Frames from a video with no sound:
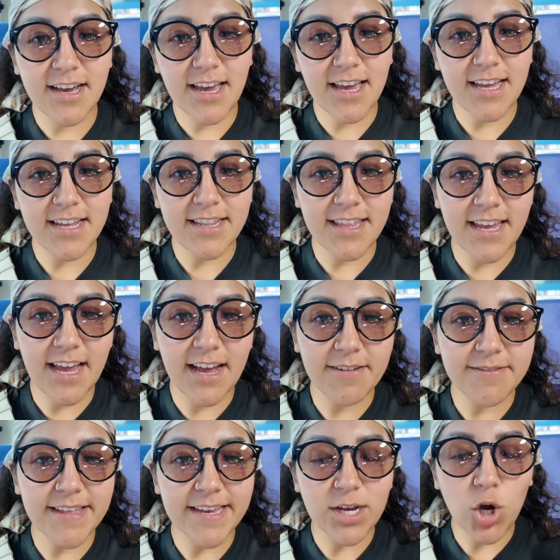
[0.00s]
And they
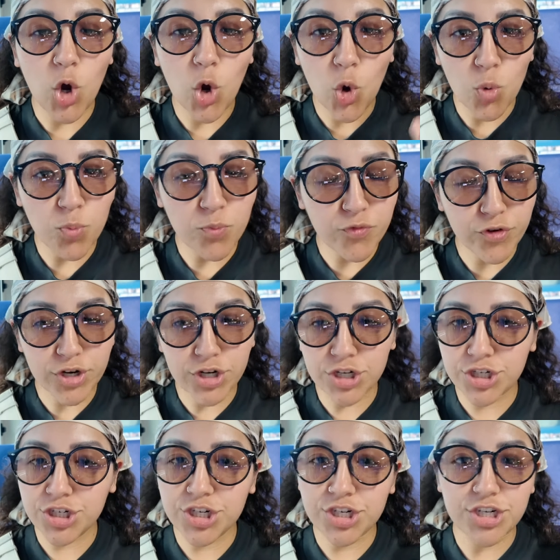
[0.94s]
have like home
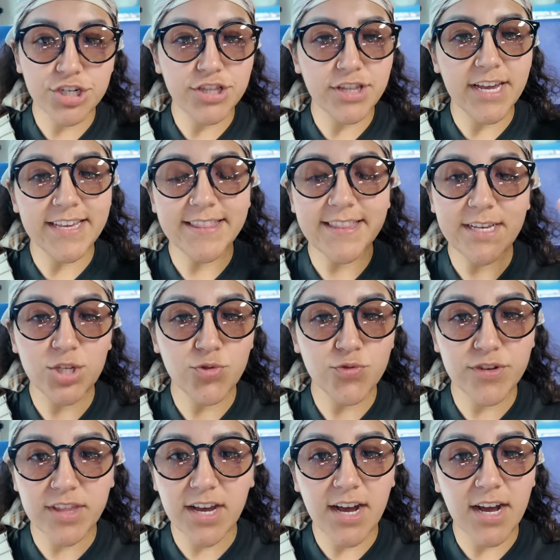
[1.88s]
furniture, like things for
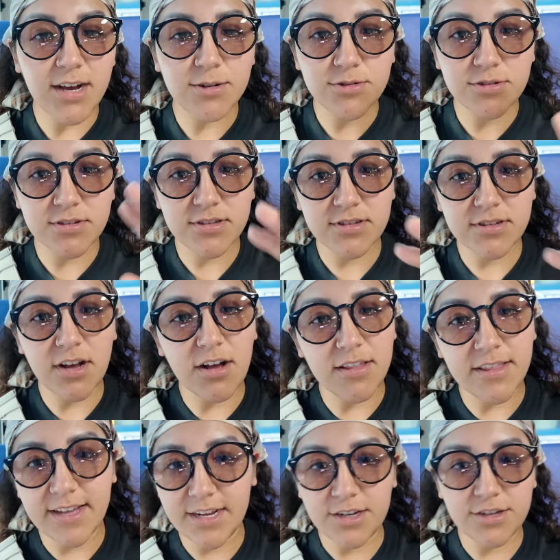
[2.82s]
the house,
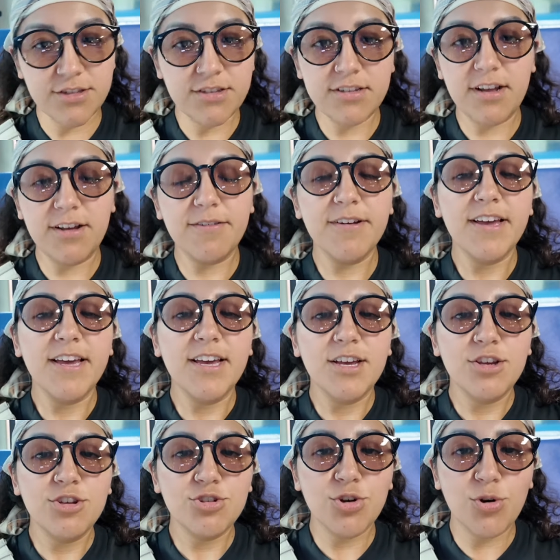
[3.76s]
all that good stuff.
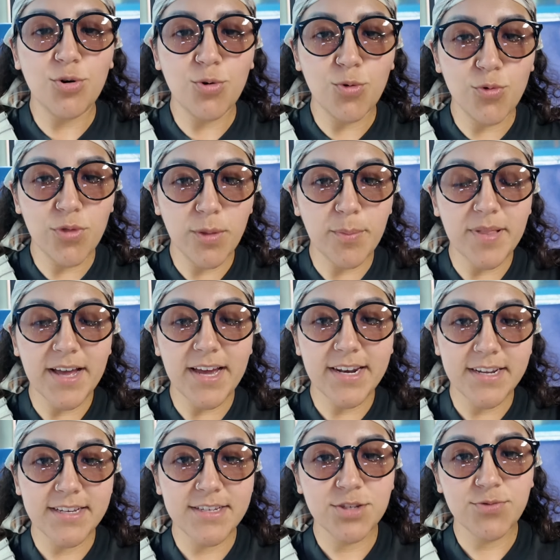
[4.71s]
So the
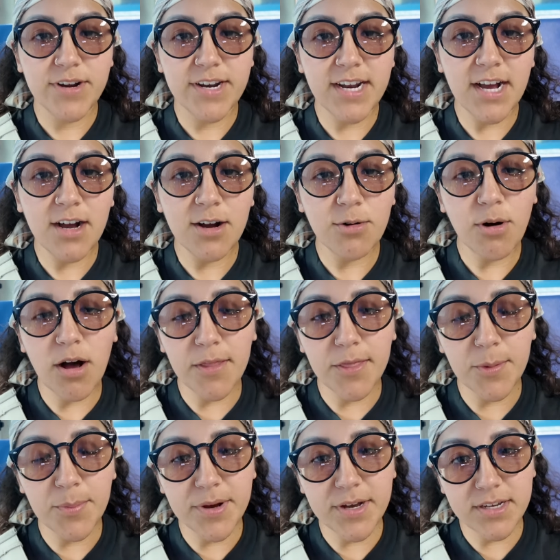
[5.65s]
plan is right now on
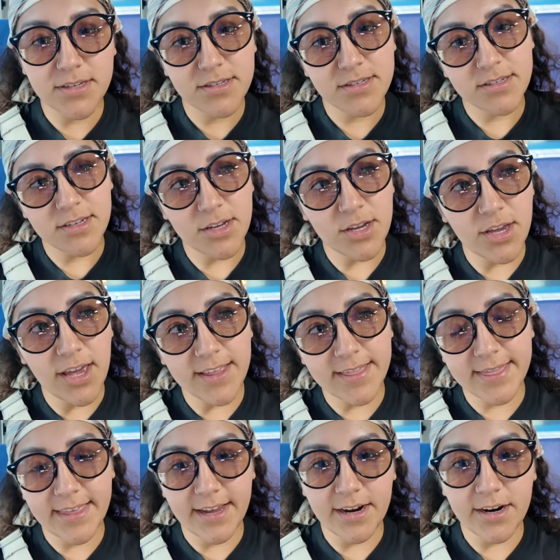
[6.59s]
the bus, get
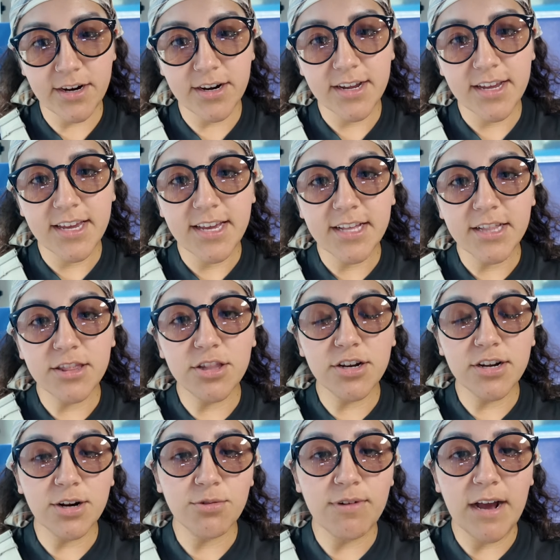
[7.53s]
there,
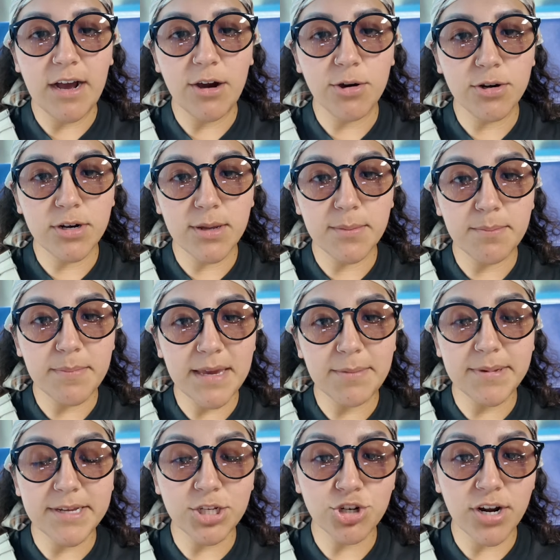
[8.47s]
look around,
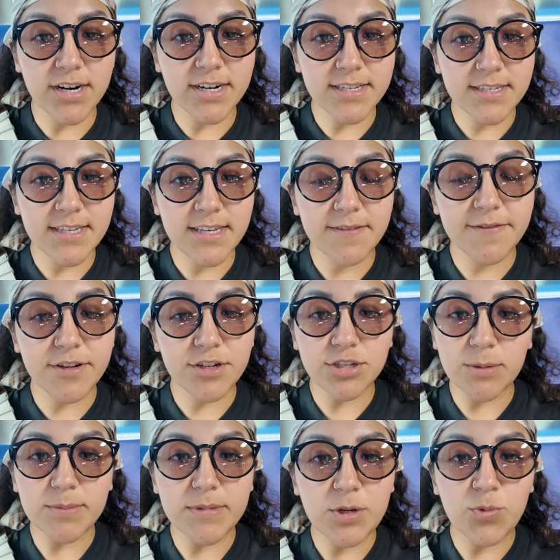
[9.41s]
maybe try to see if there's
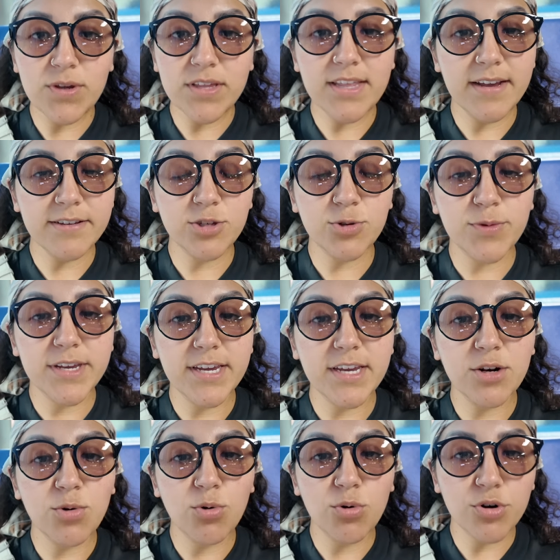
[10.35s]
something we like so we
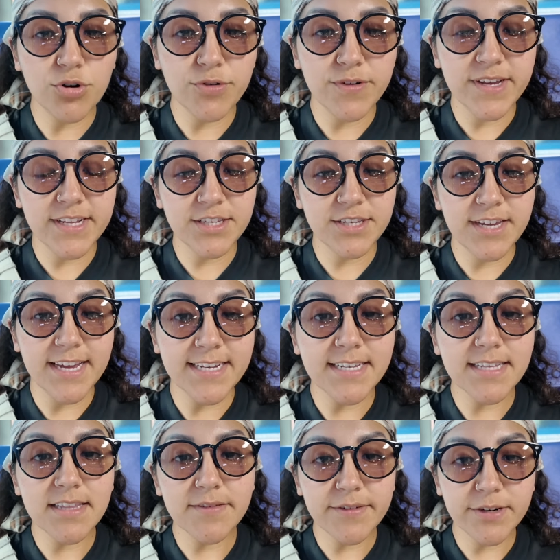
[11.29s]
can order it to get
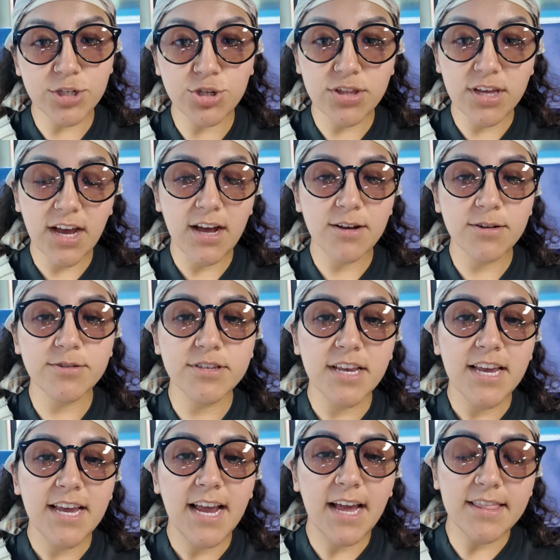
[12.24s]
delivered to the house.
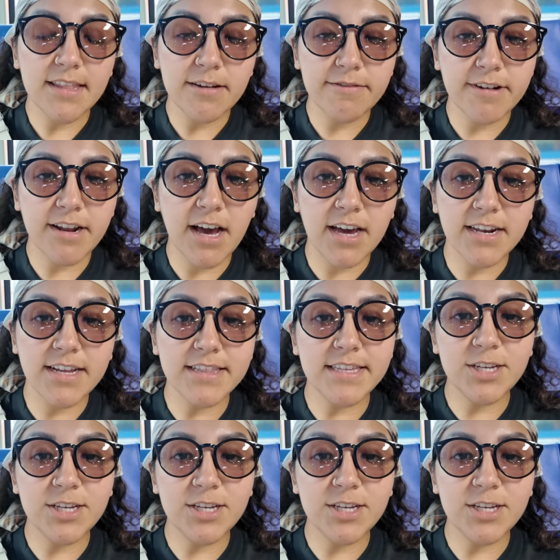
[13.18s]
And then if not, at